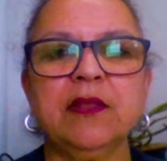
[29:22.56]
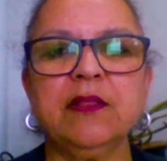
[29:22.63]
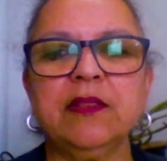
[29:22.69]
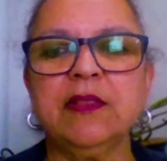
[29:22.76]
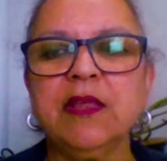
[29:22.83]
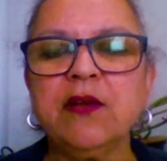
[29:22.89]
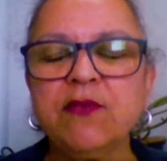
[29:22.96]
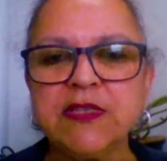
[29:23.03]

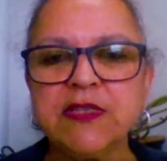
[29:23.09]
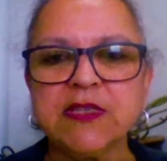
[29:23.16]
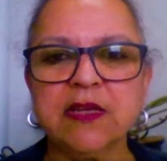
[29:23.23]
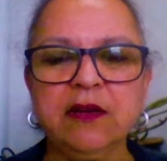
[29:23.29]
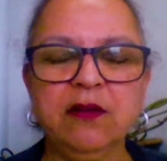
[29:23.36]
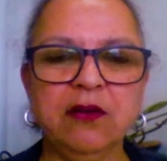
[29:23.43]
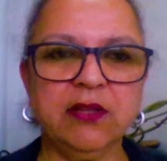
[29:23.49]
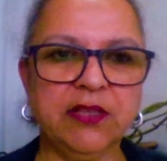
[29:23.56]
There is a
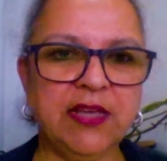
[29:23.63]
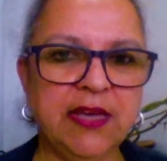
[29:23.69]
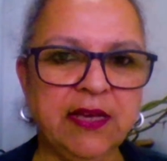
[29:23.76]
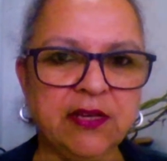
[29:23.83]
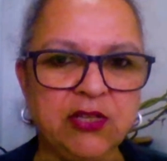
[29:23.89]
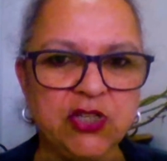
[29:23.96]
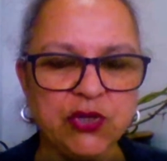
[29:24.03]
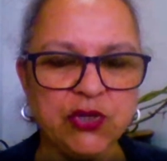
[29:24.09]
lot they
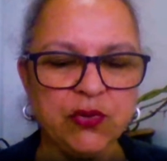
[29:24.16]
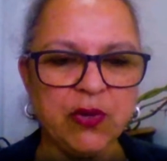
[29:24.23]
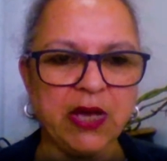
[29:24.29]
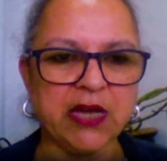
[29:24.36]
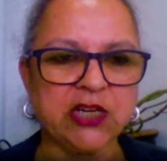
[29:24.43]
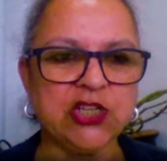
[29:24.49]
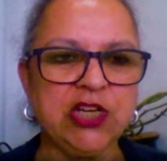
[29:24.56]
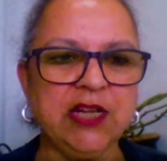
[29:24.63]
can do,
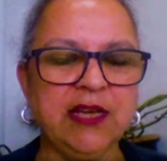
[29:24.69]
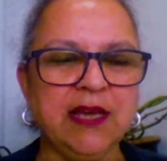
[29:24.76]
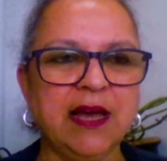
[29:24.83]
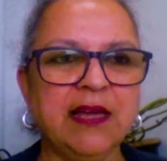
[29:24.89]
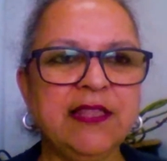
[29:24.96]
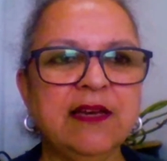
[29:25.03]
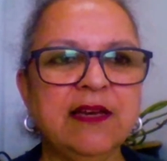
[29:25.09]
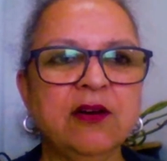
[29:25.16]
actually.
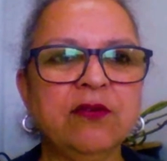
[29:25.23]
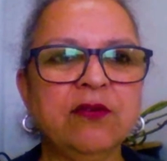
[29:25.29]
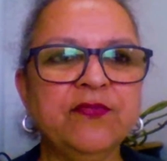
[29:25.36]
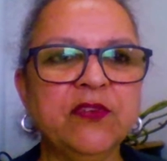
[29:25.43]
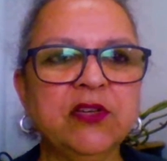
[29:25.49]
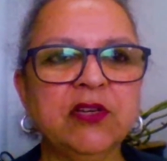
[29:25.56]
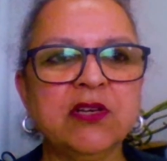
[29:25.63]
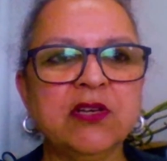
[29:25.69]
I think
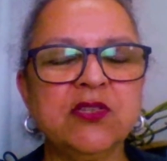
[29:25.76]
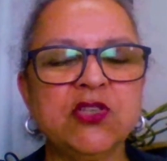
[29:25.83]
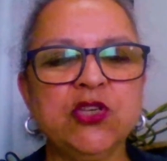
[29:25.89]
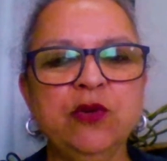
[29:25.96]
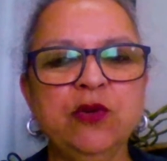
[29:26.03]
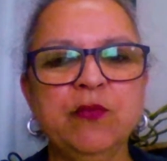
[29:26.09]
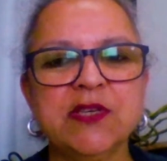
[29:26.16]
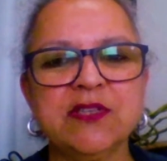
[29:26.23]
often
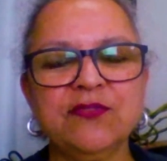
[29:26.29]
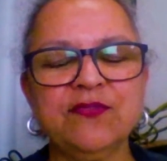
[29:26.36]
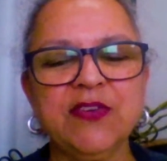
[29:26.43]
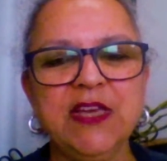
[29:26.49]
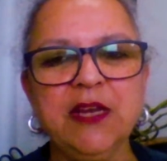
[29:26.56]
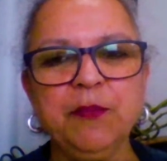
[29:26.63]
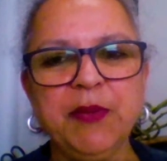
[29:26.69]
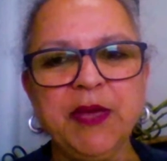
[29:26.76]
consumers
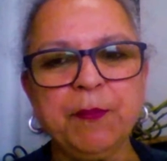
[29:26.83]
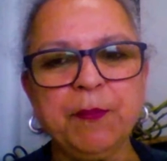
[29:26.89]
feel a bit